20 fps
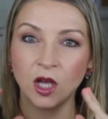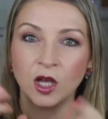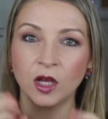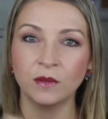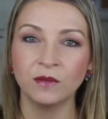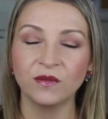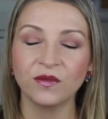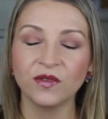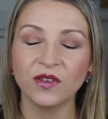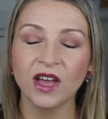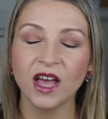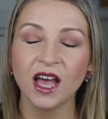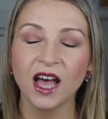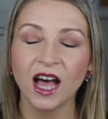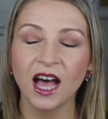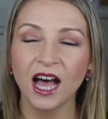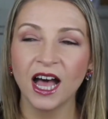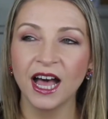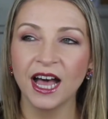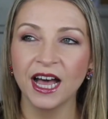
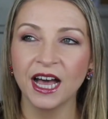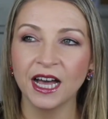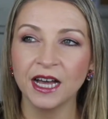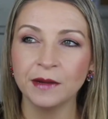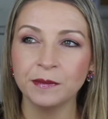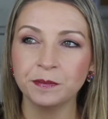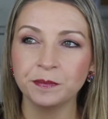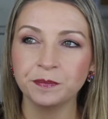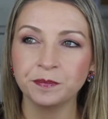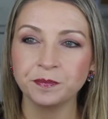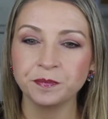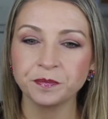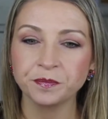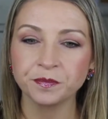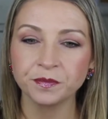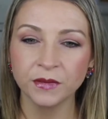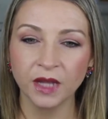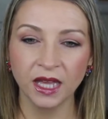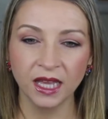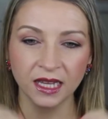oomph,
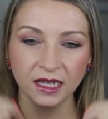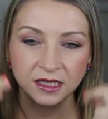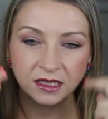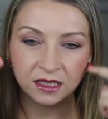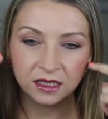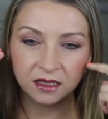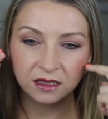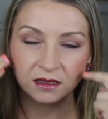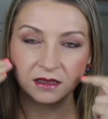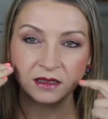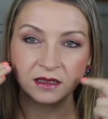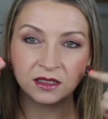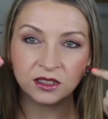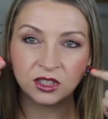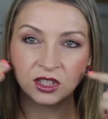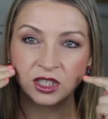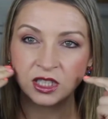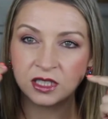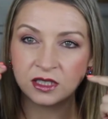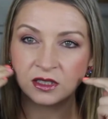and
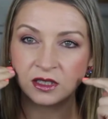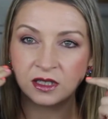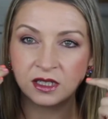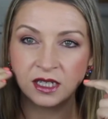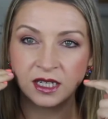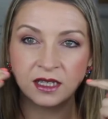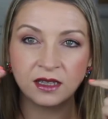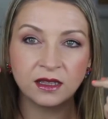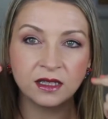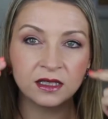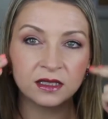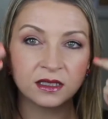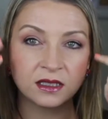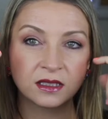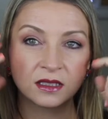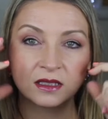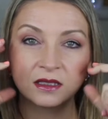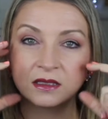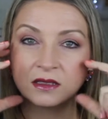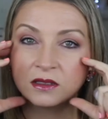chisel in
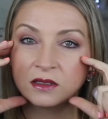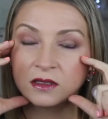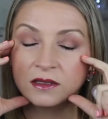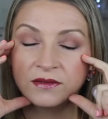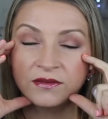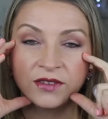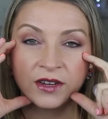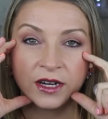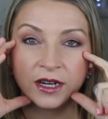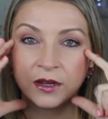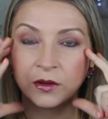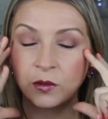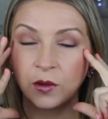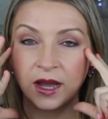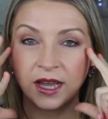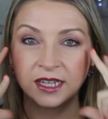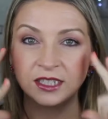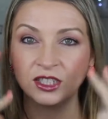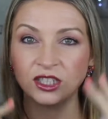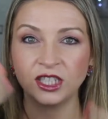this very
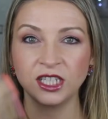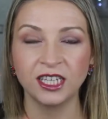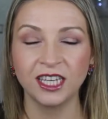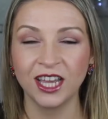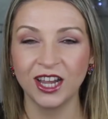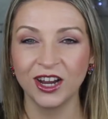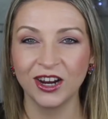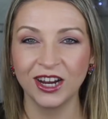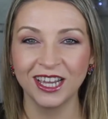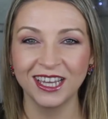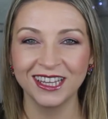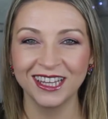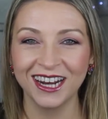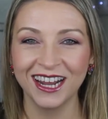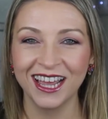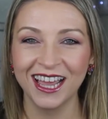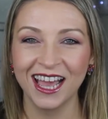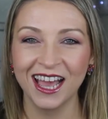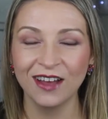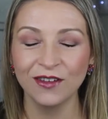wide cheek area that
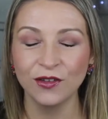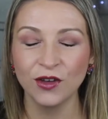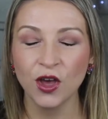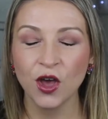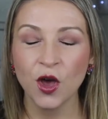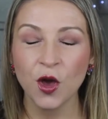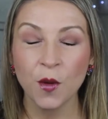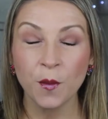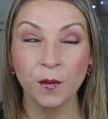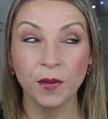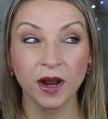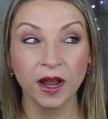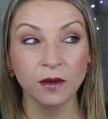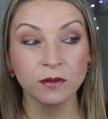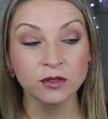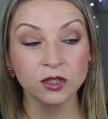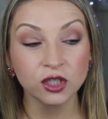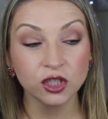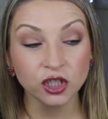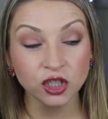I have. But I
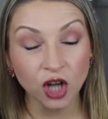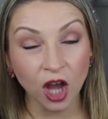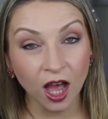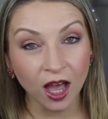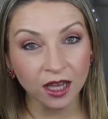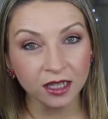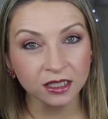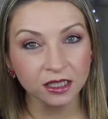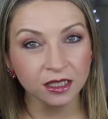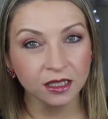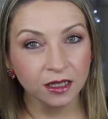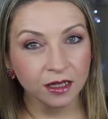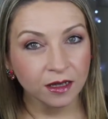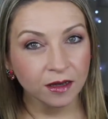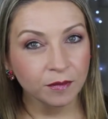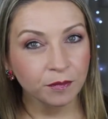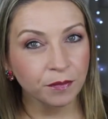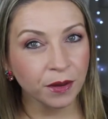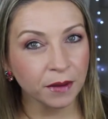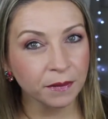was shocked
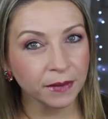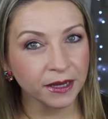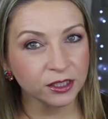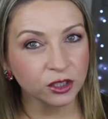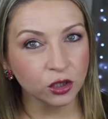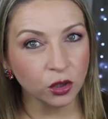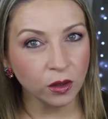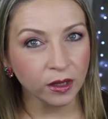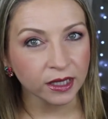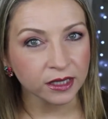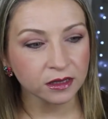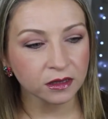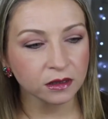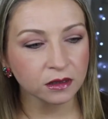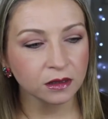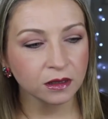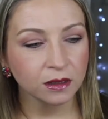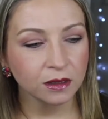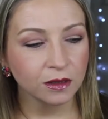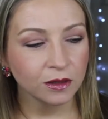by my
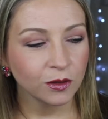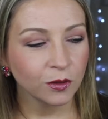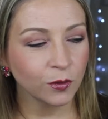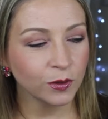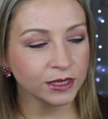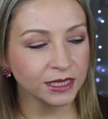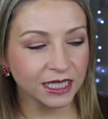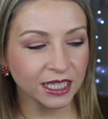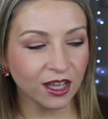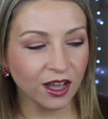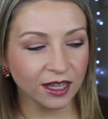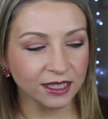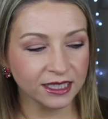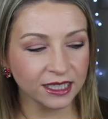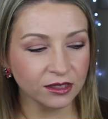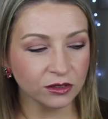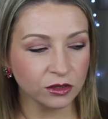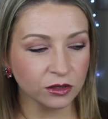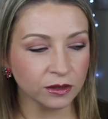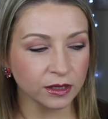choice. Once it got
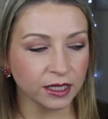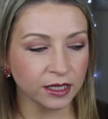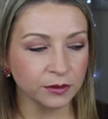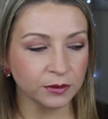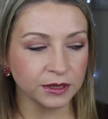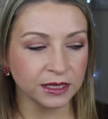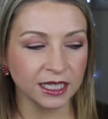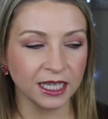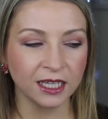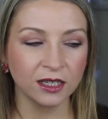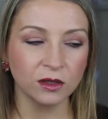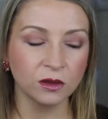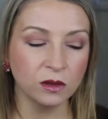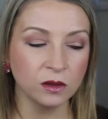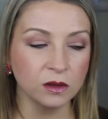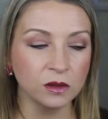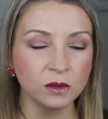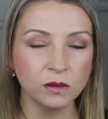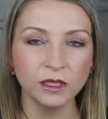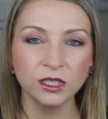down to it, it was like,
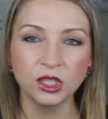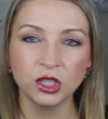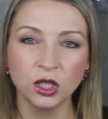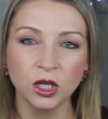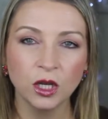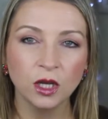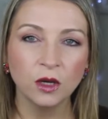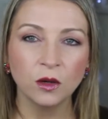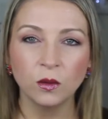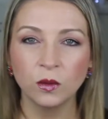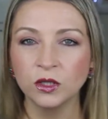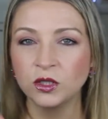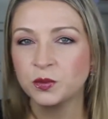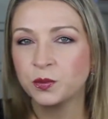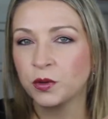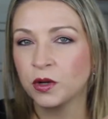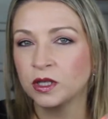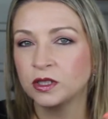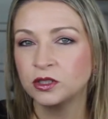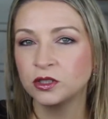ooh, which
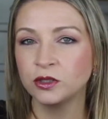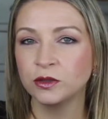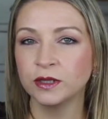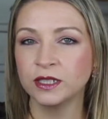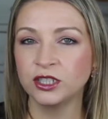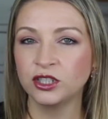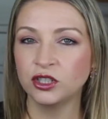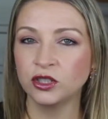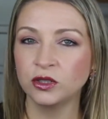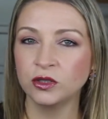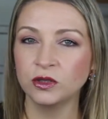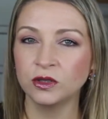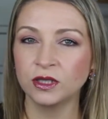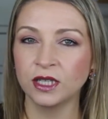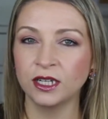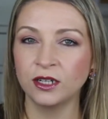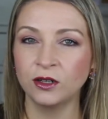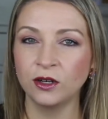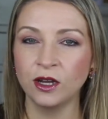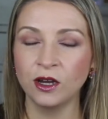bronzer do I choose?
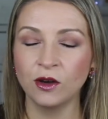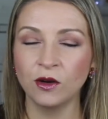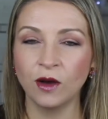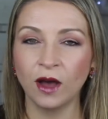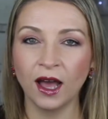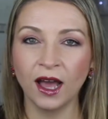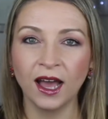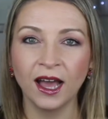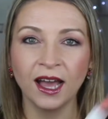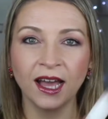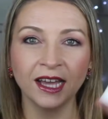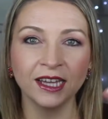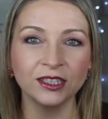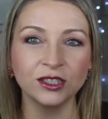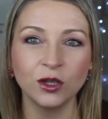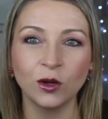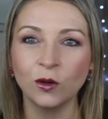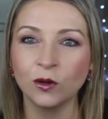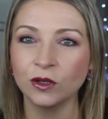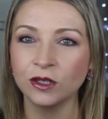I don't know. I
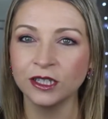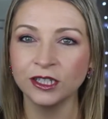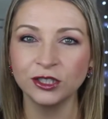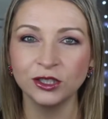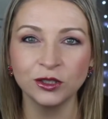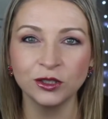totally